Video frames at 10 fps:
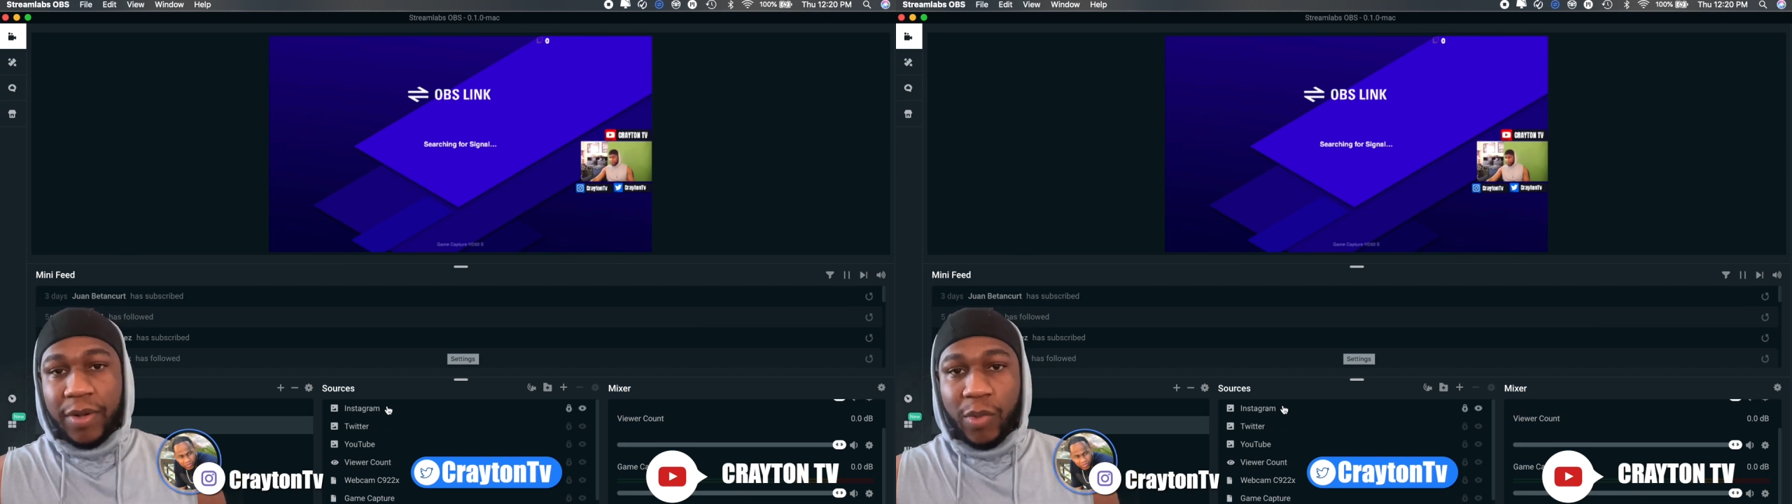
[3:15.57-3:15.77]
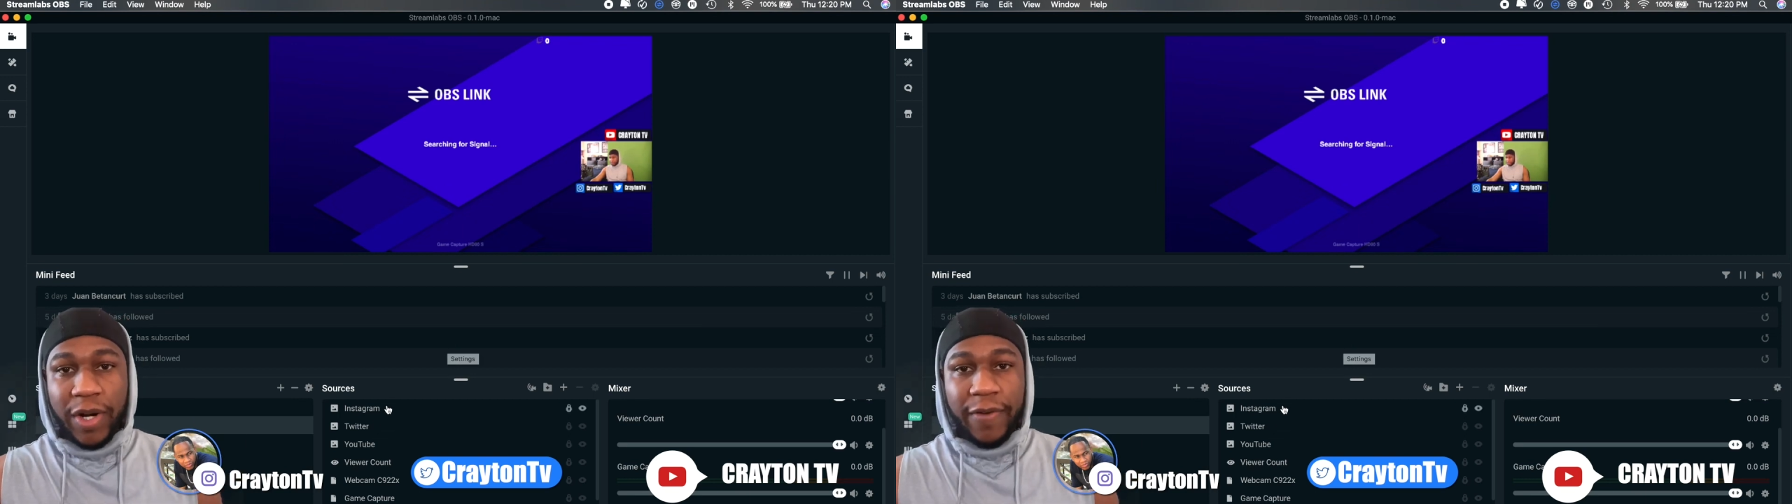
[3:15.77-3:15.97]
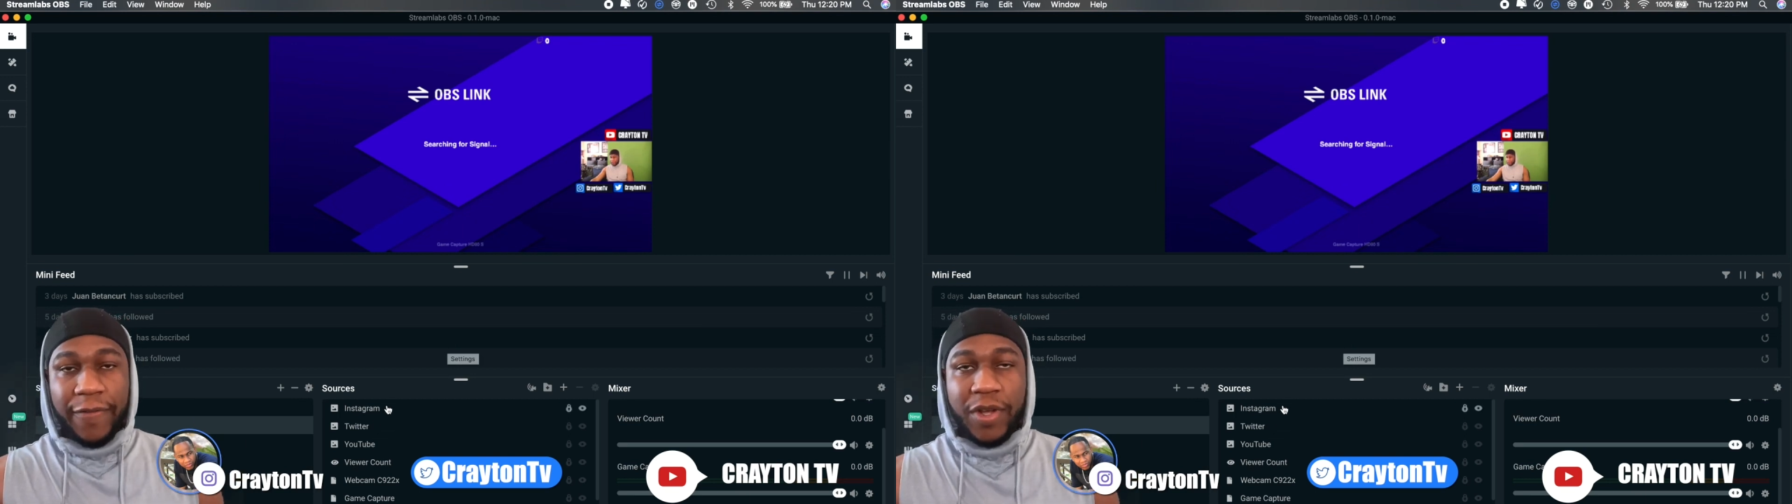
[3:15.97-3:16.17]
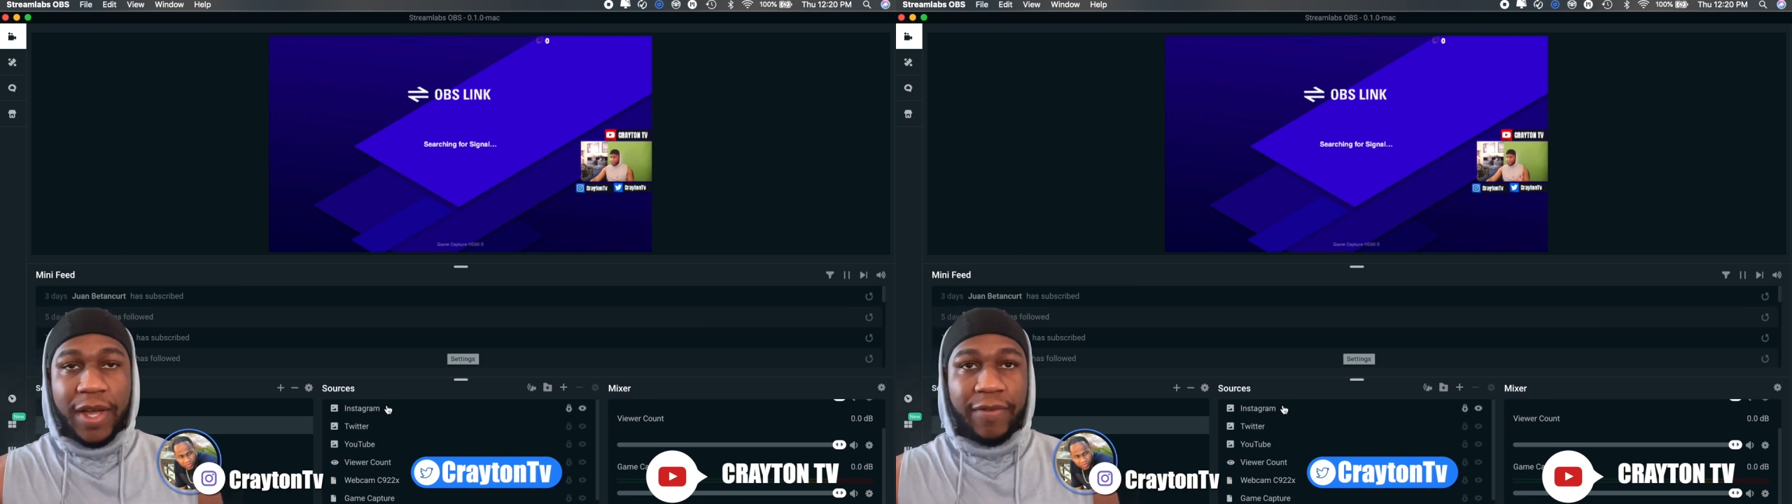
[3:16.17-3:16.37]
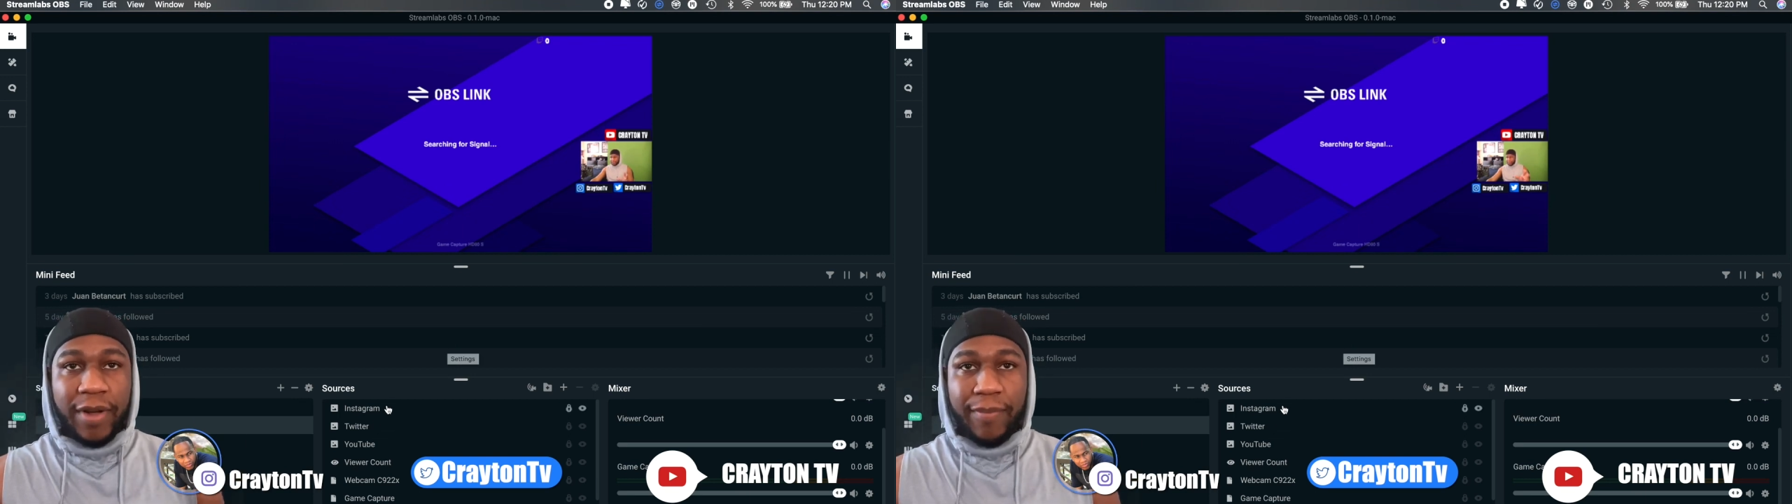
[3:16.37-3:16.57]
or whatever if you
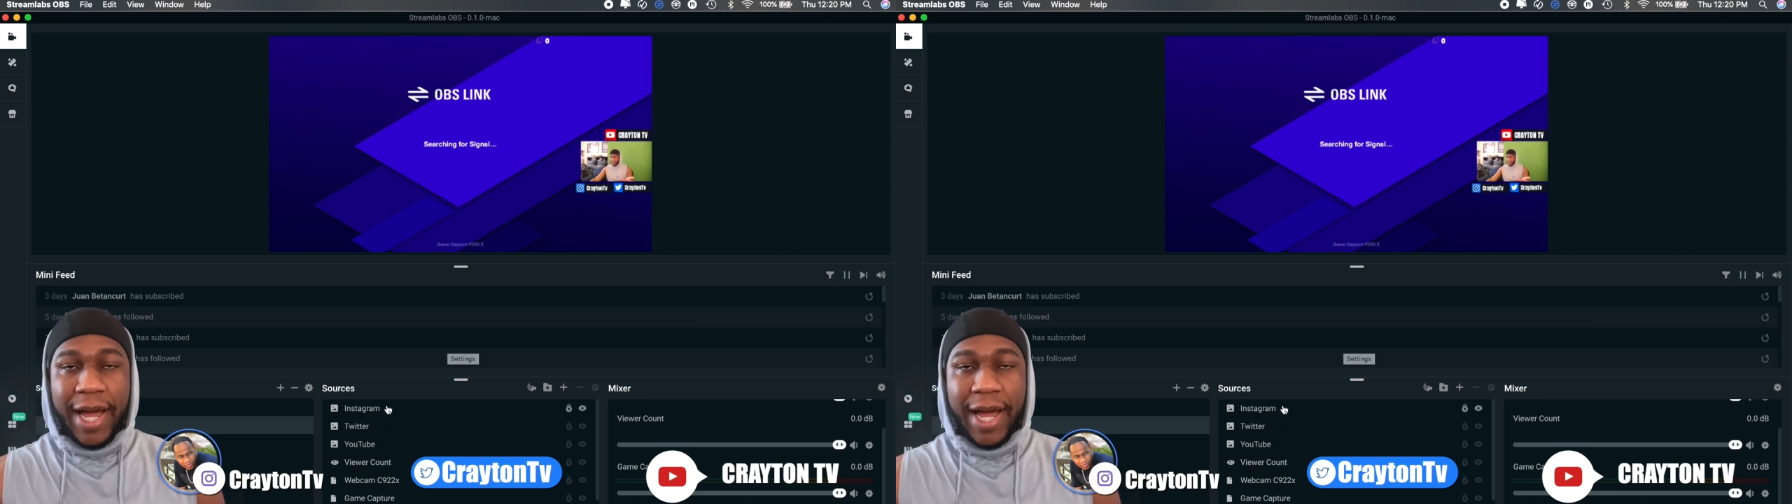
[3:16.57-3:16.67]
have an